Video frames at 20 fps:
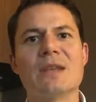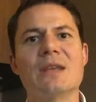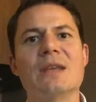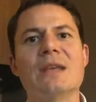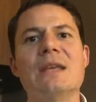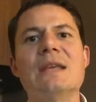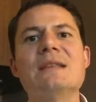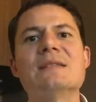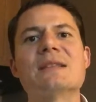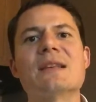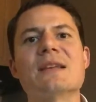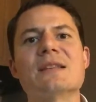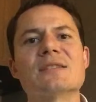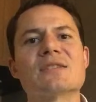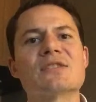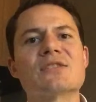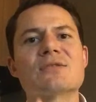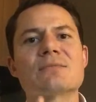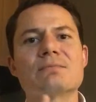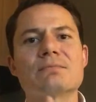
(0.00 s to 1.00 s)
He
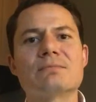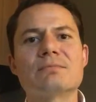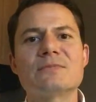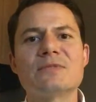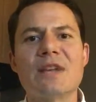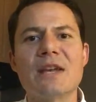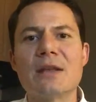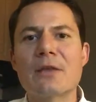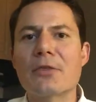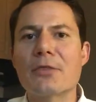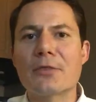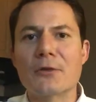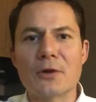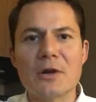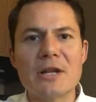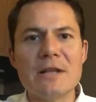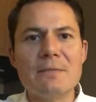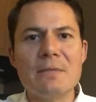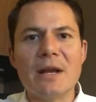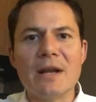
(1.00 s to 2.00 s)
says, take
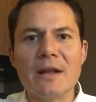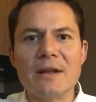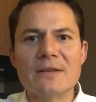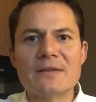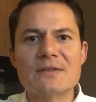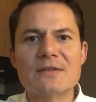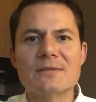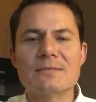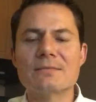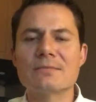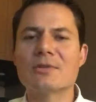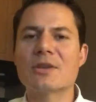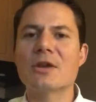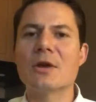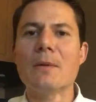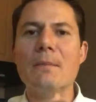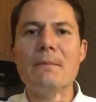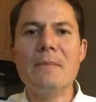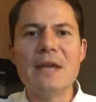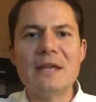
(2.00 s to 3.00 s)
30 minutes,
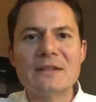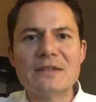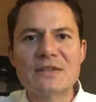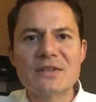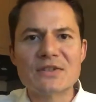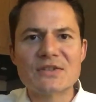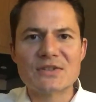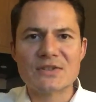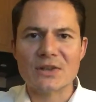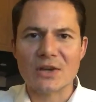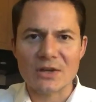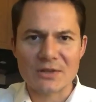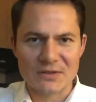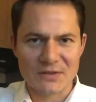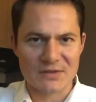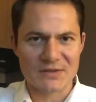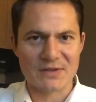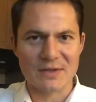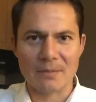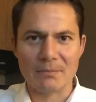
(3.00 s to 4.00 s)
commit to start
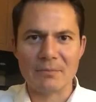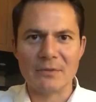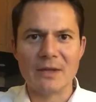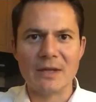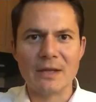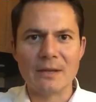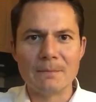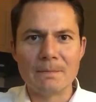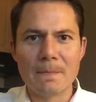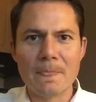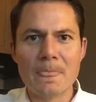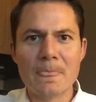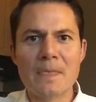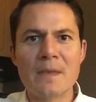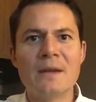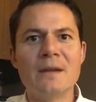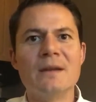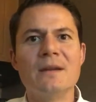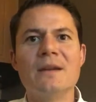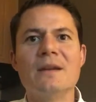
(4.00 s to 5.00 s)
to something,
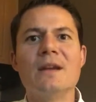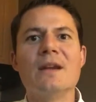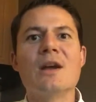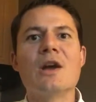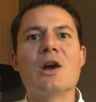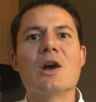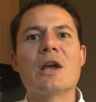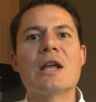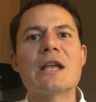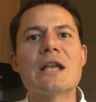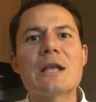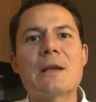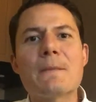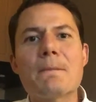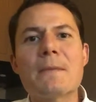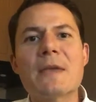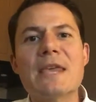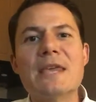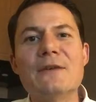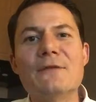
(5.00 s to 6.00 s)

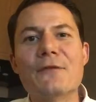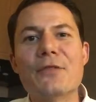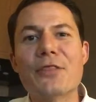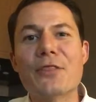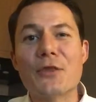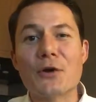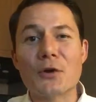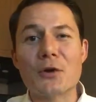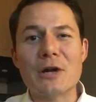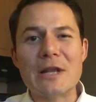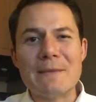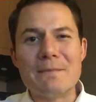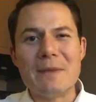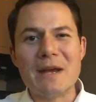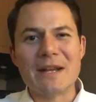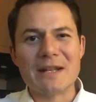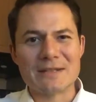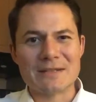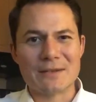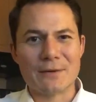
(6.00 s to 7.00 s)
give 30
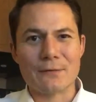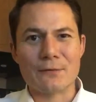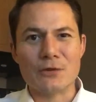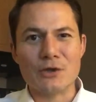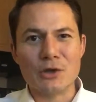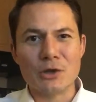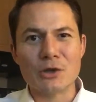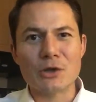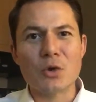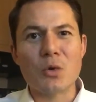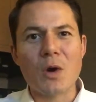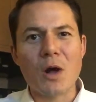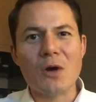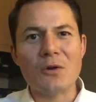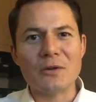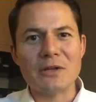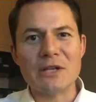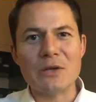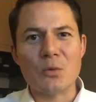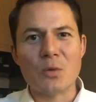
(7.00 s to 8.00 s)
minutes of good
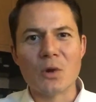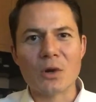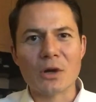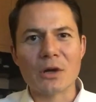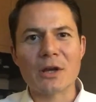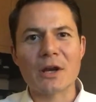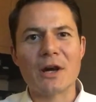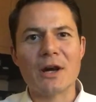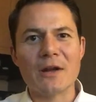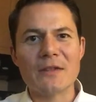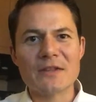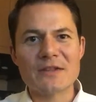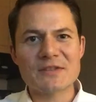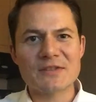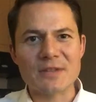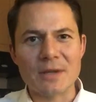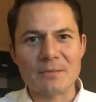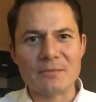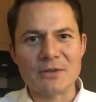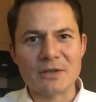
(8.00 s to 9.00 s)
quality work on the
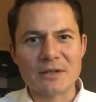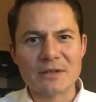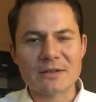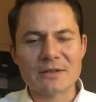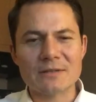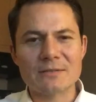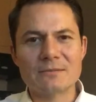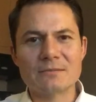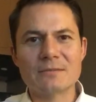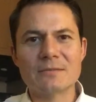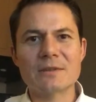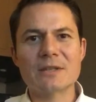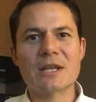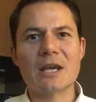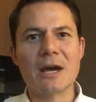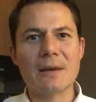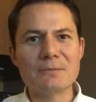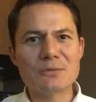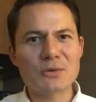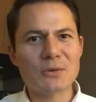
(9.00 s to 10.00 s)
subject,
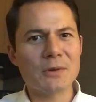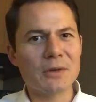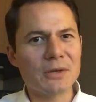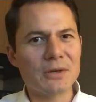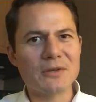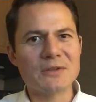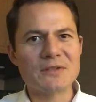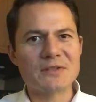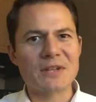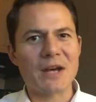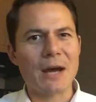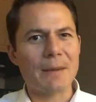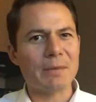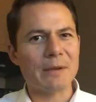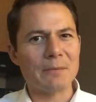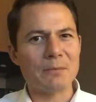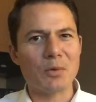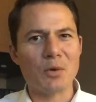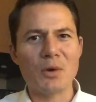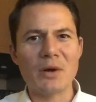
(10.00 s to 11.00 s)
come to a good
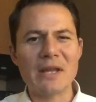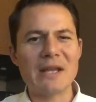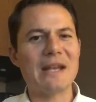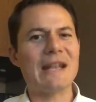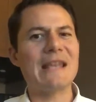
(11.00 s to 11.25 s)
stopping point,